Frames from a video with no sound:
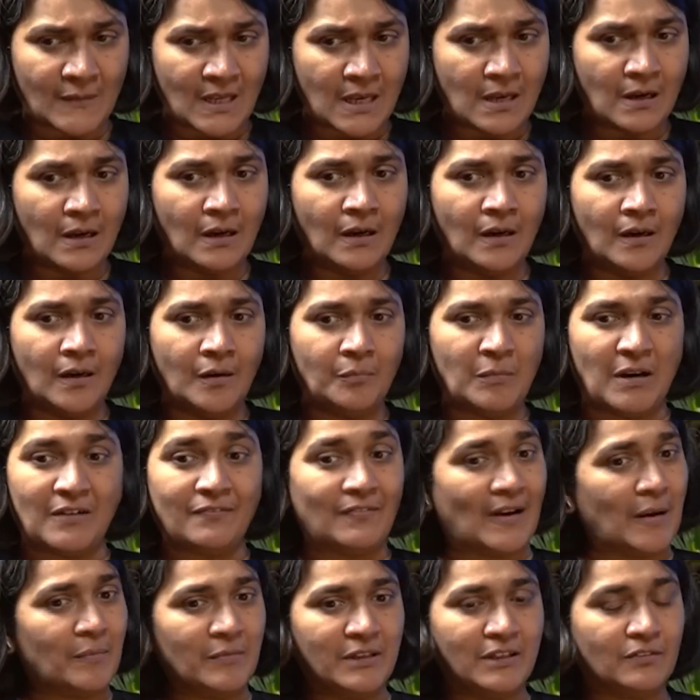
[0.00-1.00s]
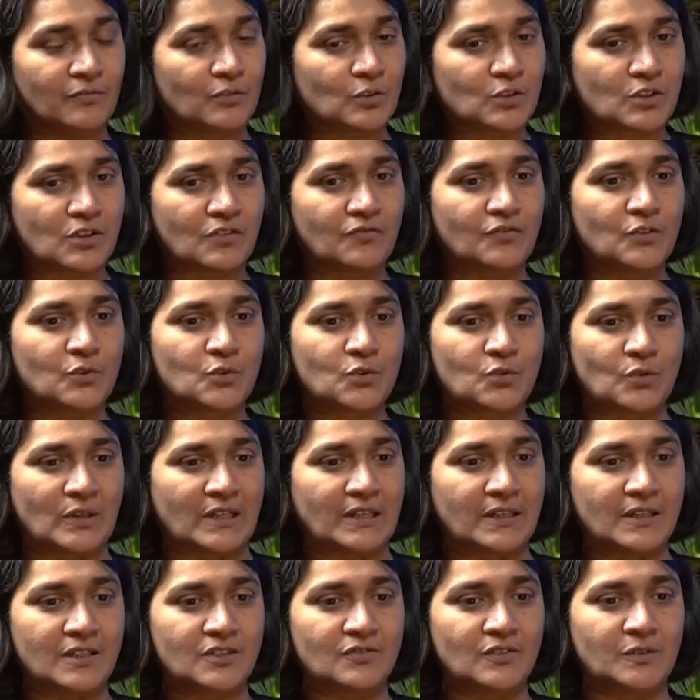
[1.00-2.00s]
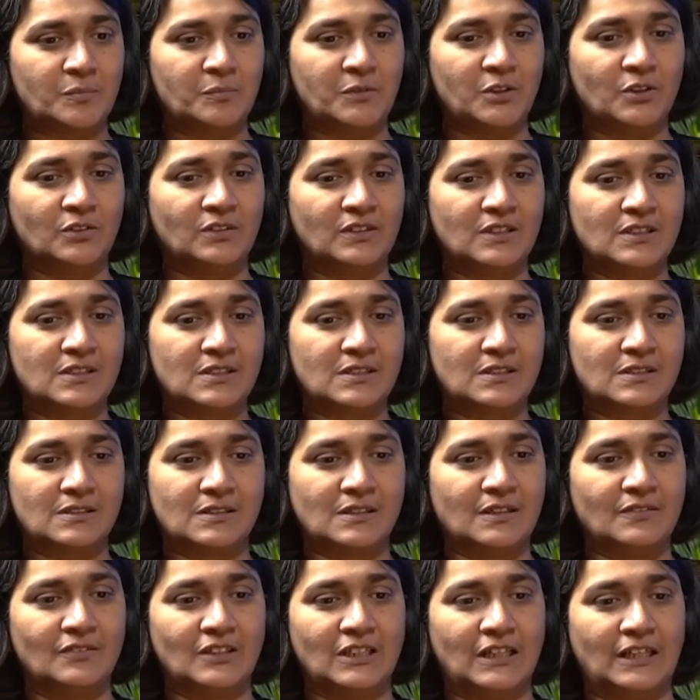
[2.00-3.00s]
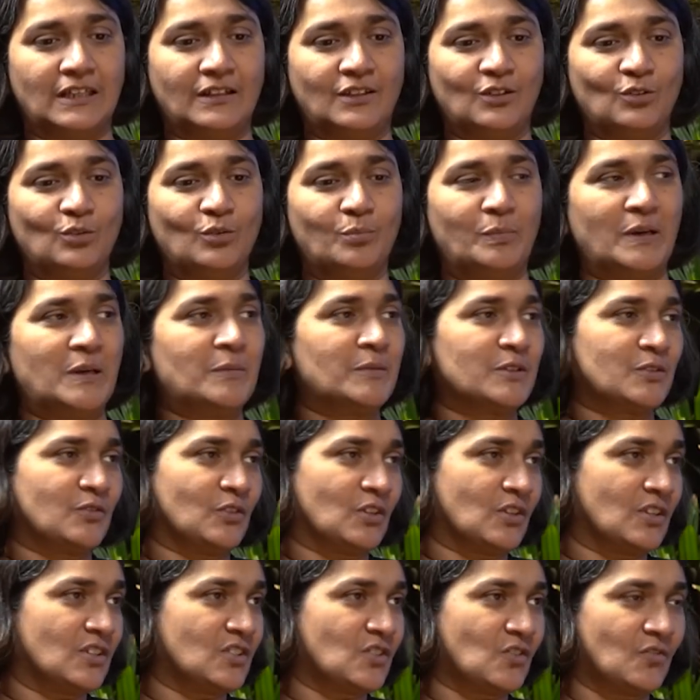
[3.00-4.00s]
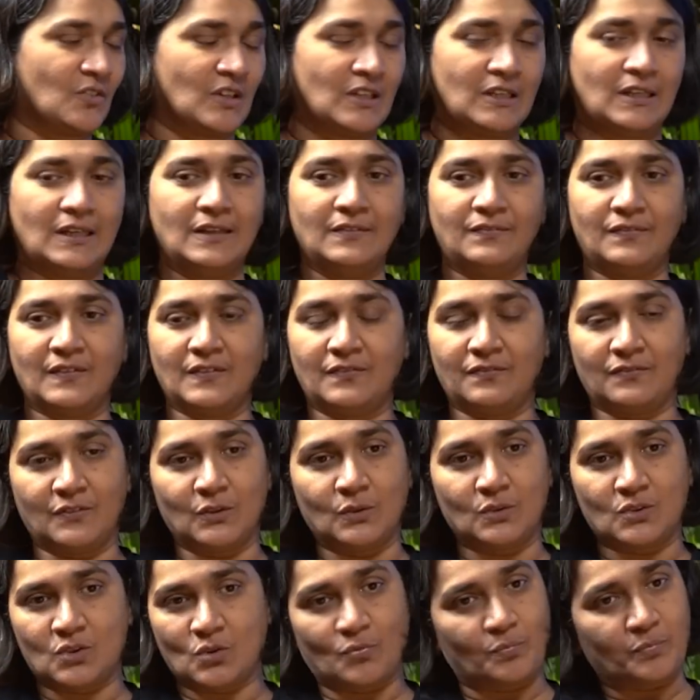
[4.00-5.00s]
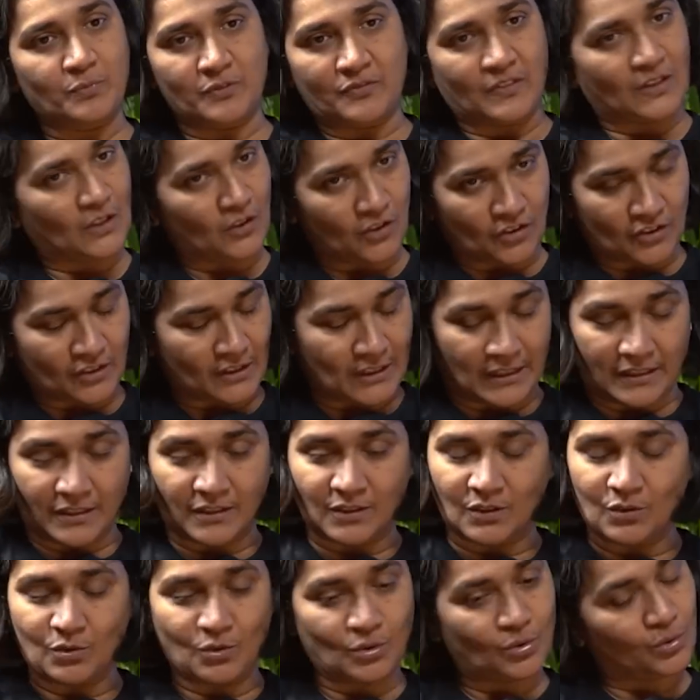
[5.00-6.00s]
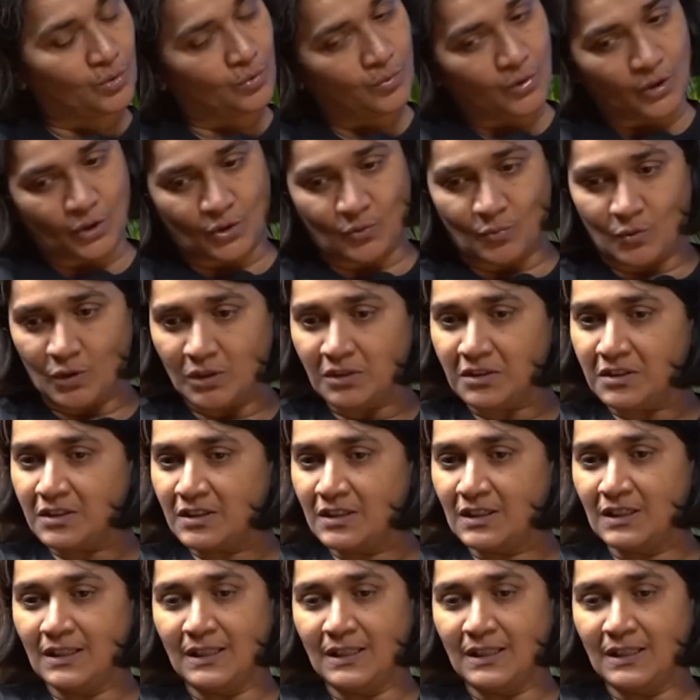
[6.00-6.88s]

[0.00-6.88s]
My family, of course, refused to engage with me on this. They were like, "You'll blame us for the rest of our life if you." So we're not telling you. You do what you want.